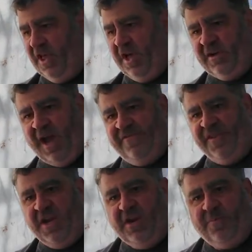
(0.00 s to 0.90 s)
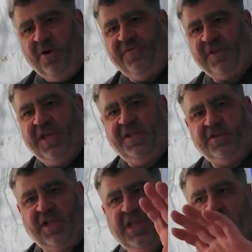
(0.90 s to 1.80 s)
long. I fit in here perfectly, and
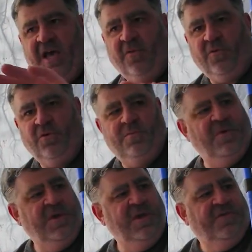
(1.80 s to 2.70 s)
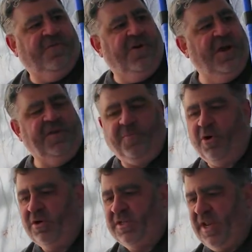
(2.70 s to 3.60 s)
there's a lot of room for another
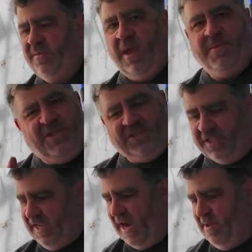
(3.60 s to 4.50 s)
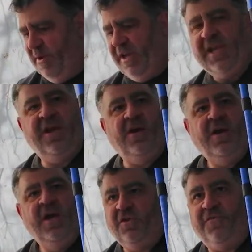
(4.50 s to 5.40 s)
person and maybe just a tiny bit of gear.
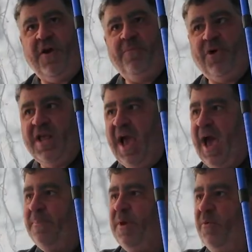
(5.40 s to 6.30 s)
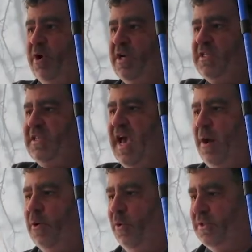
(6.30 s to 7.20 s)
So far I'm pretty happy. We're going to see
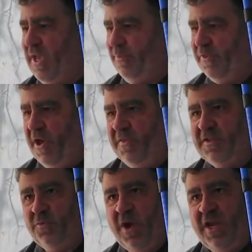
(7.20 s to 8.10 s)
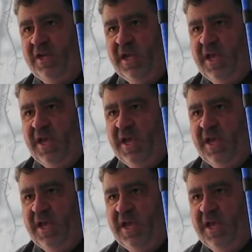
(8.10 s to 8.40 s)
how it holds up with all this wind.